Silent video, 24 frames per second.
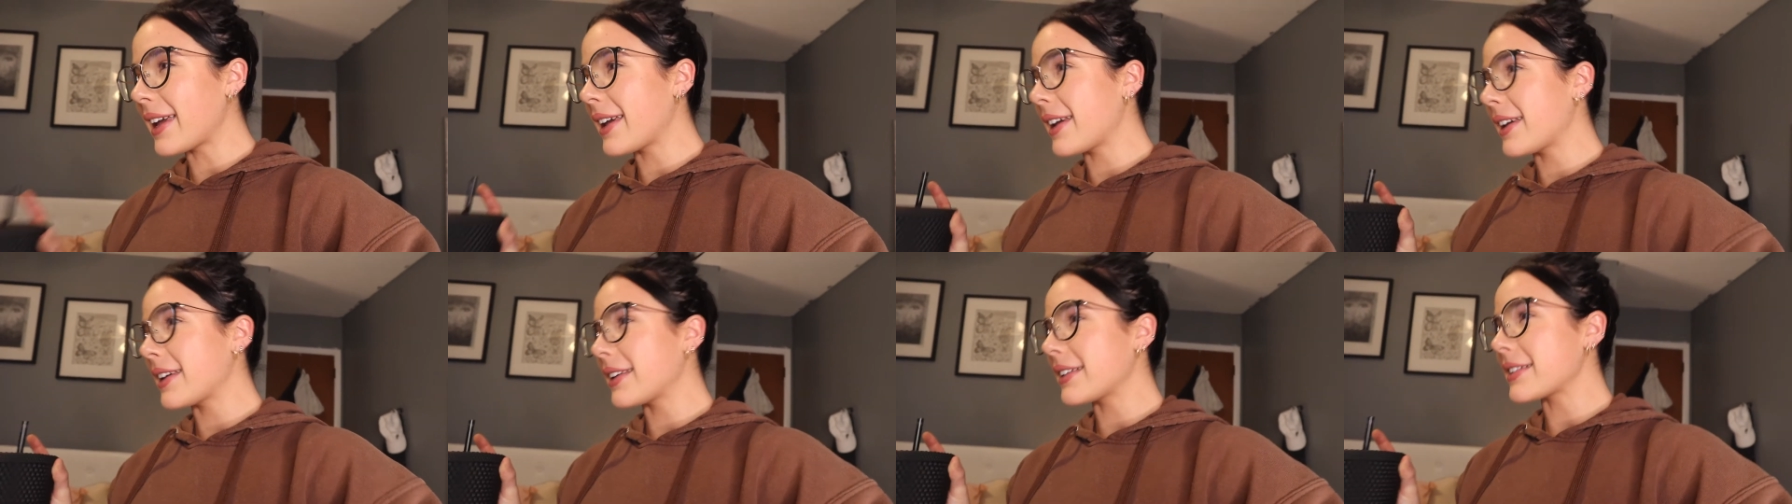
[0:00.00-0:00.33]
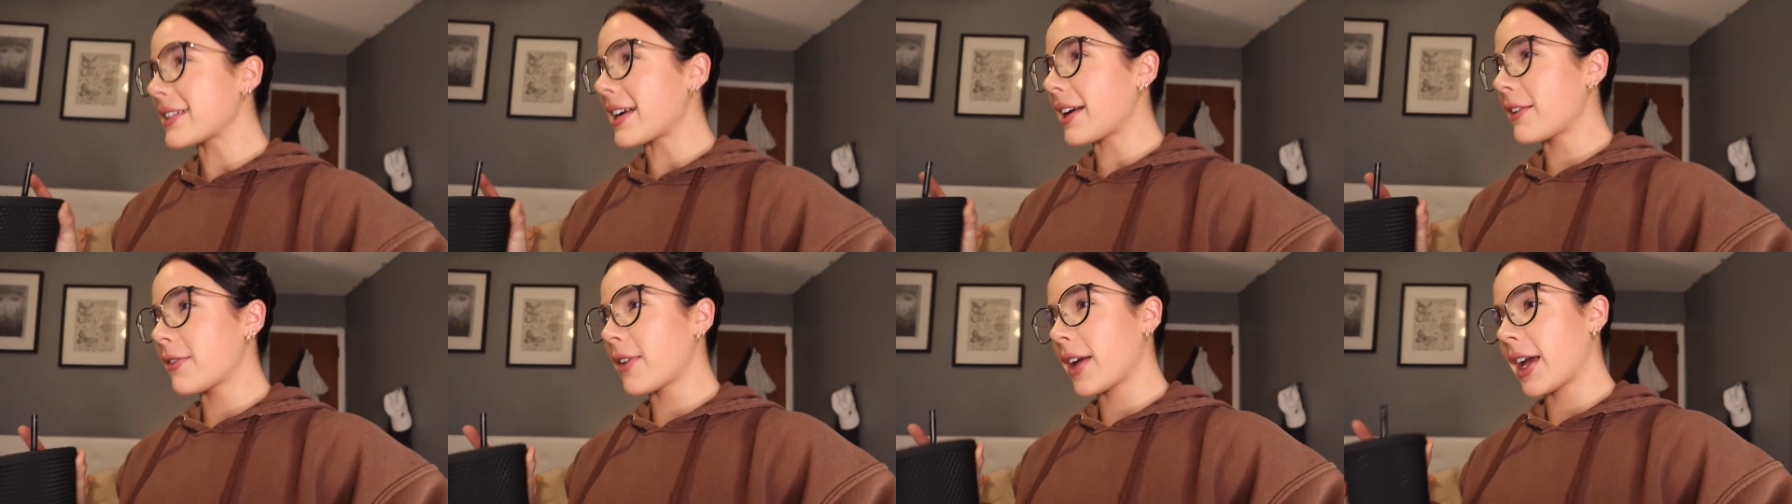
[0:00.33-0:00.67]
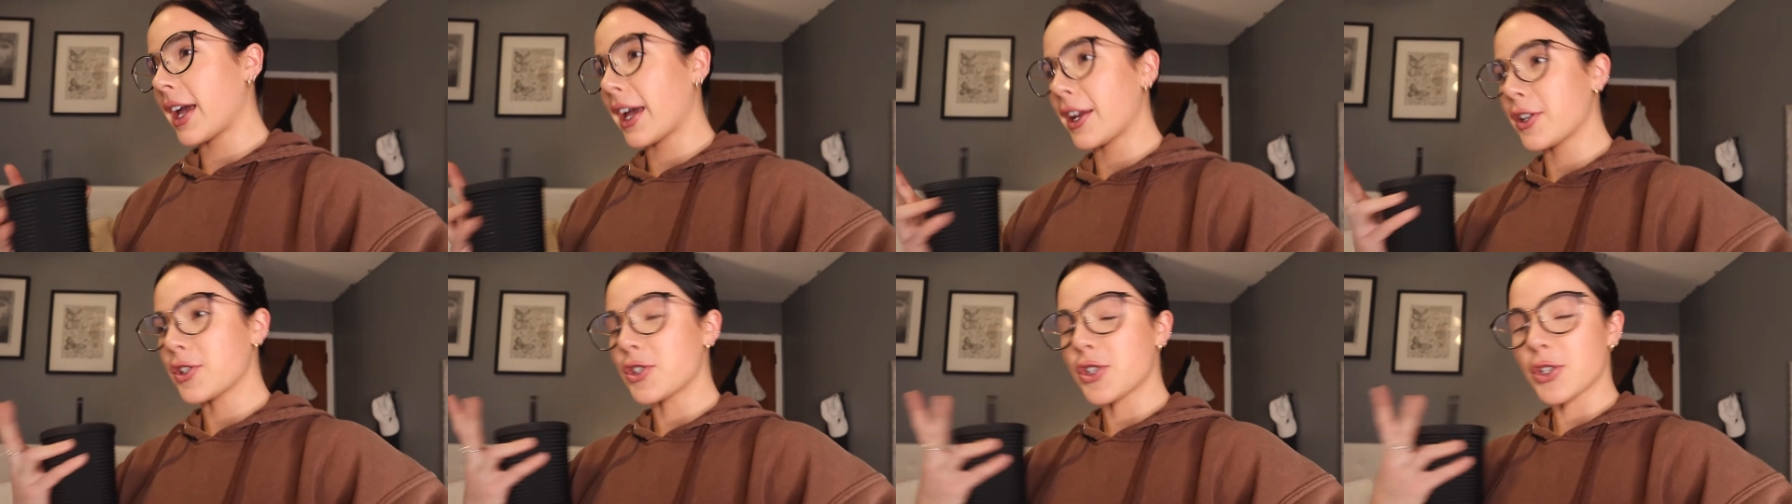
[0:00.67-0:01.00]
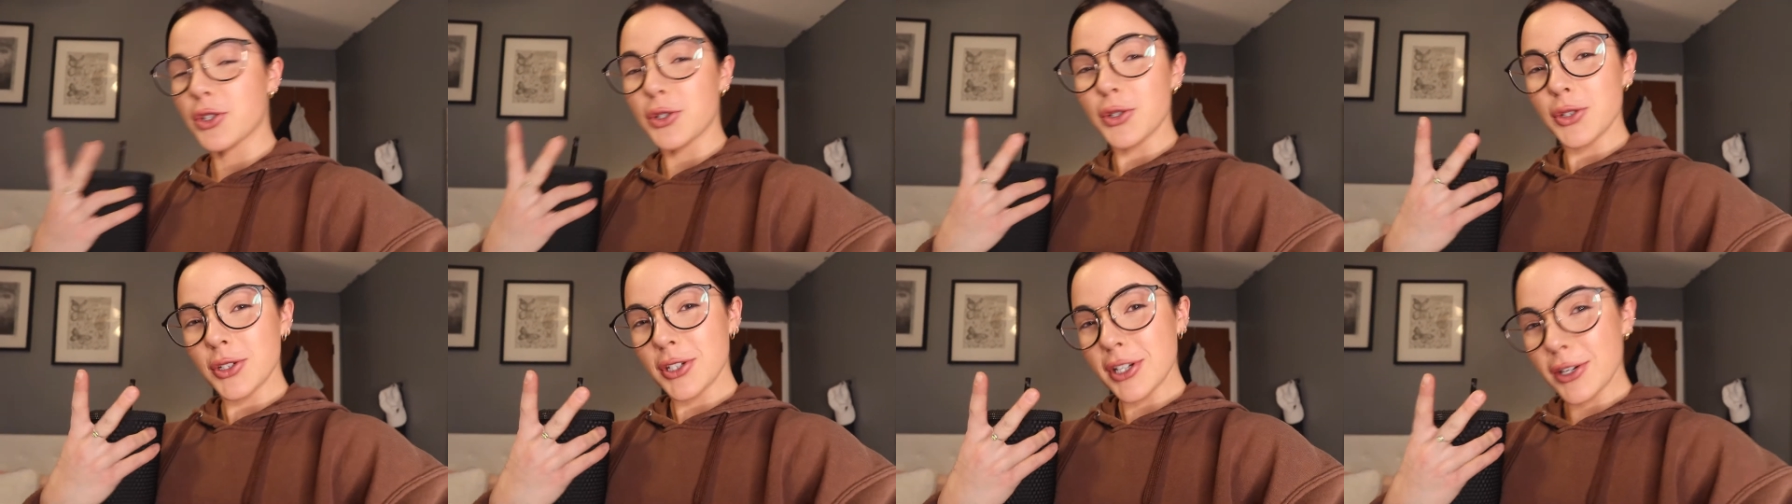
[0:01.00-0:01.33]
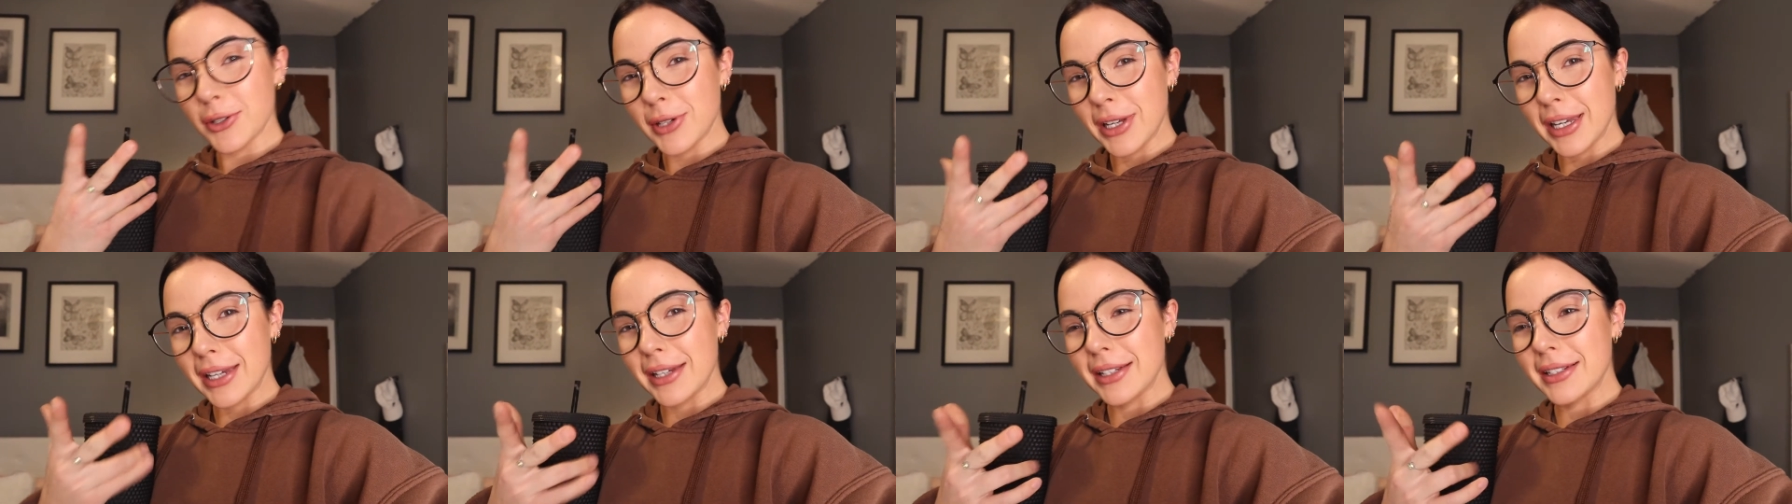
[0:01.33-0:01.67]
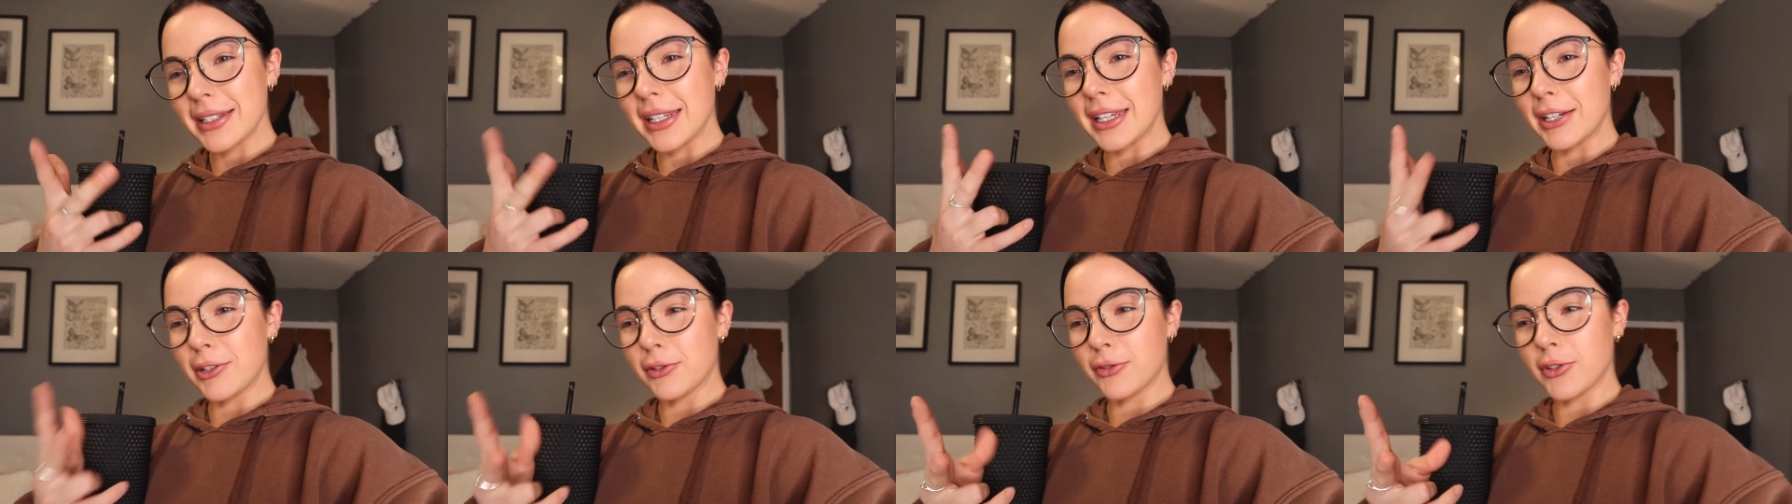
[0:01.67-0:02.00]
and I've had two snow
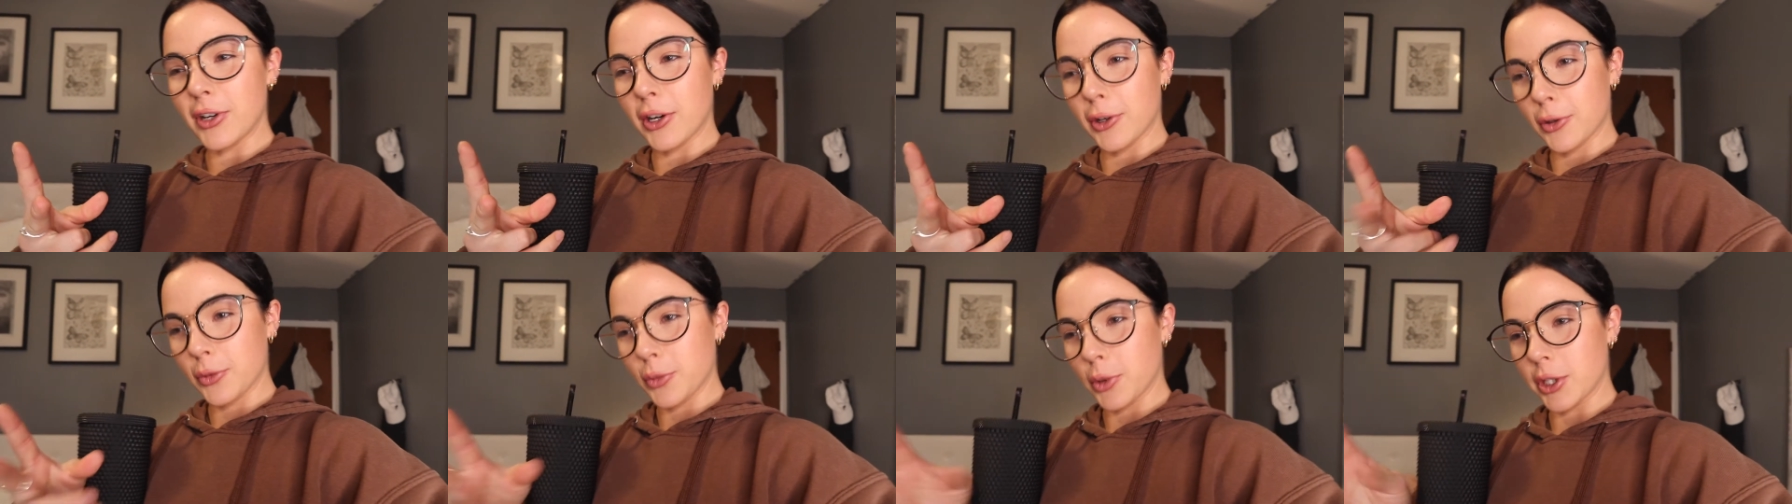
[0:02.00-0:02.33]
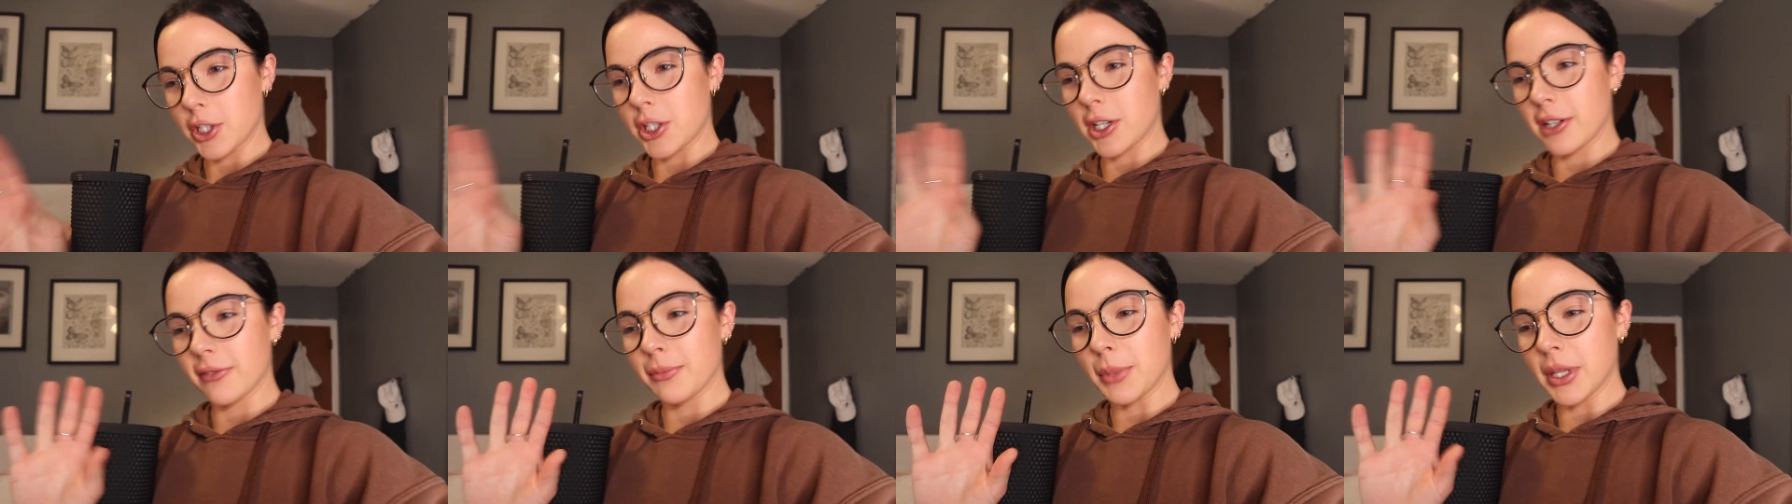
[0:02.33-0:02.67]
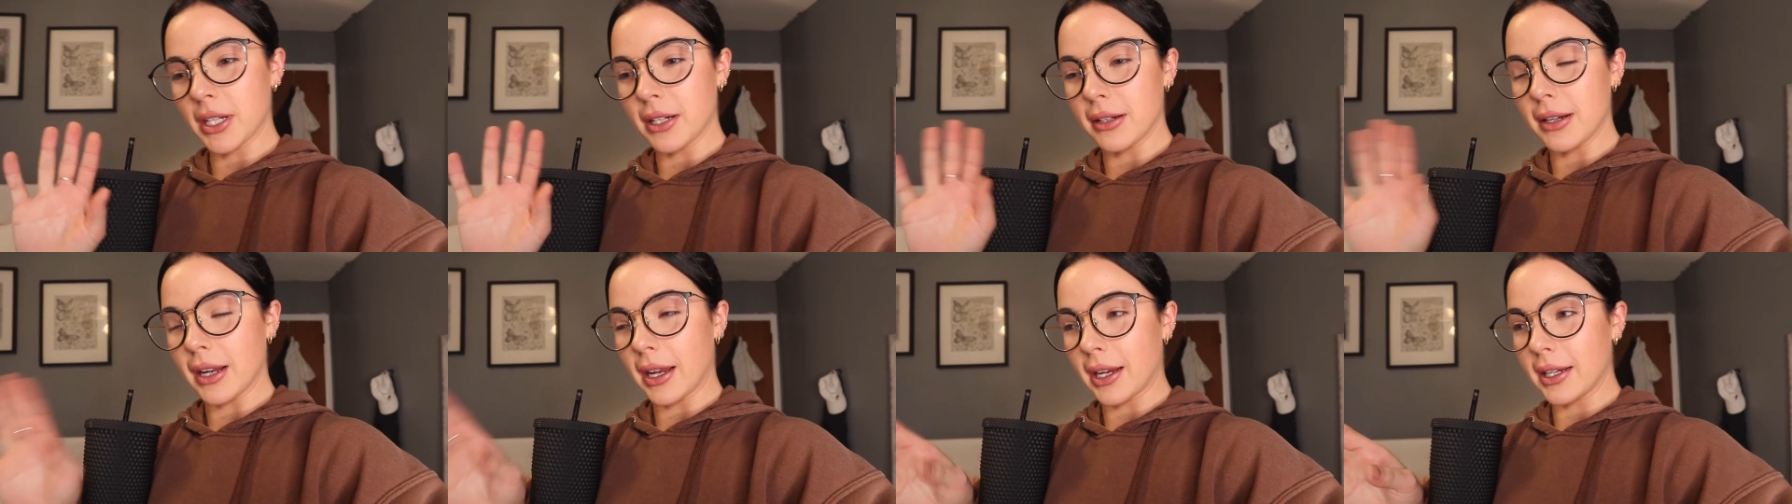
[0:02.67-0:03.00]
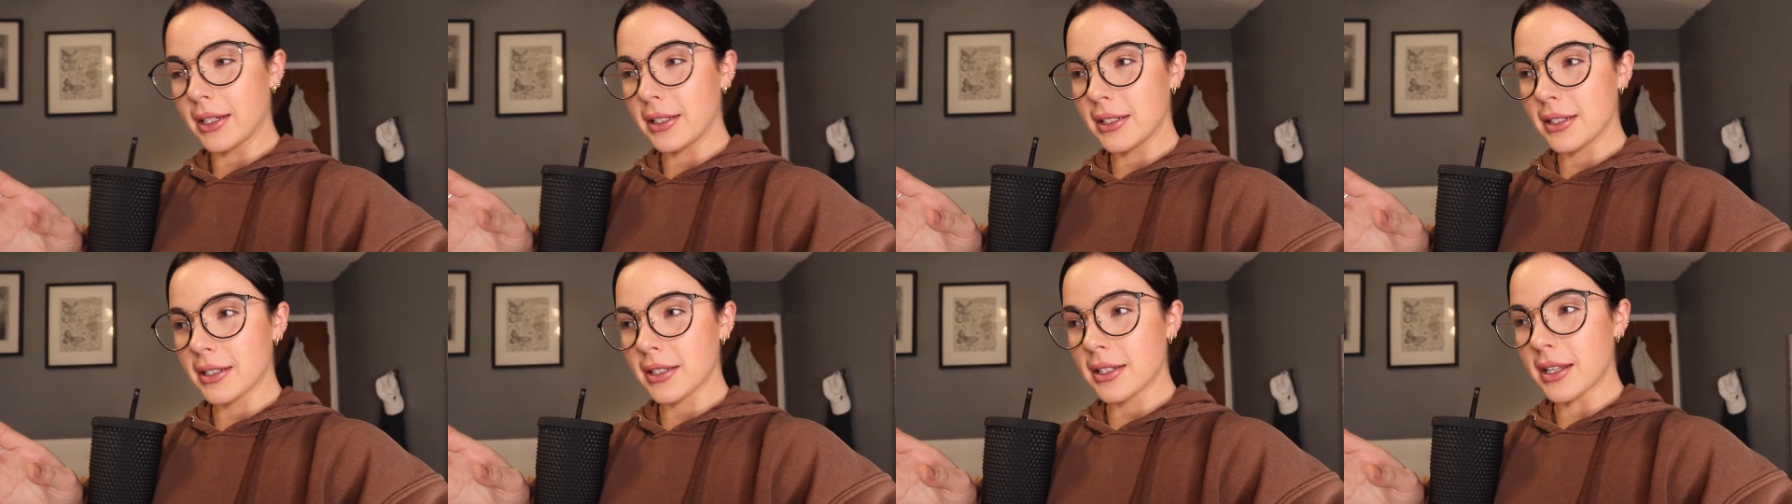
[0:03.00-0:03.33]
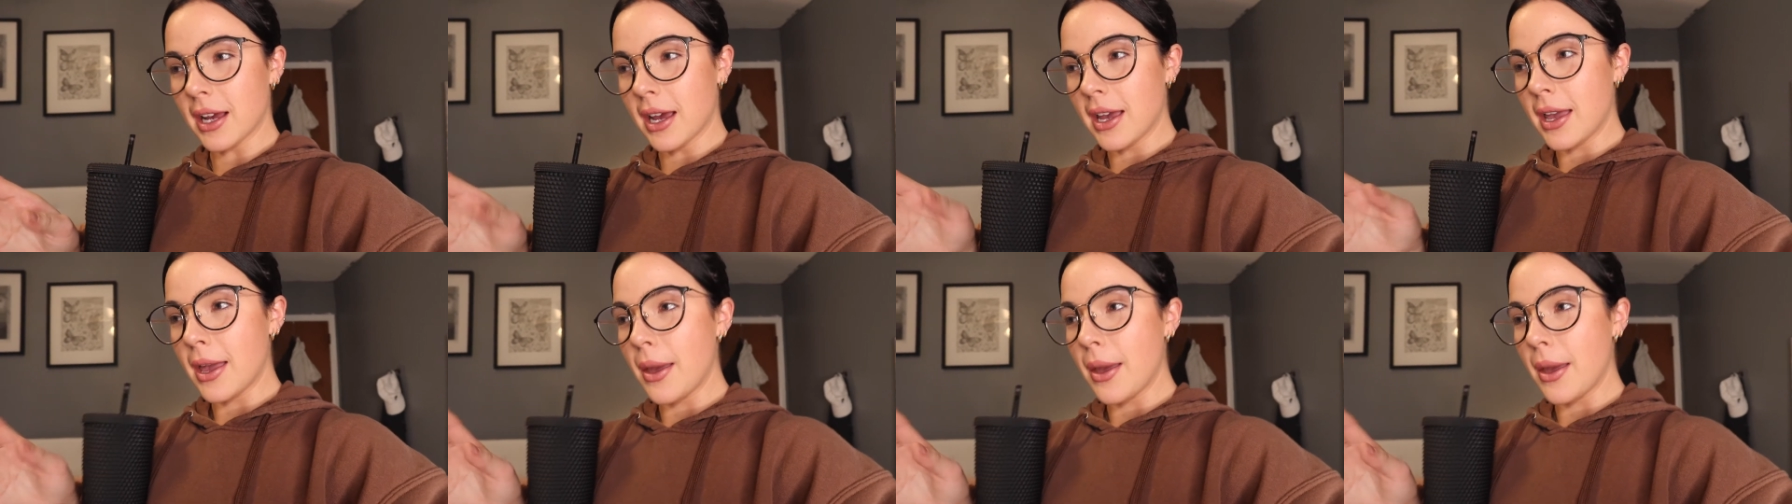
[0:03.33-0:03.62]
days in a row, which have been nice,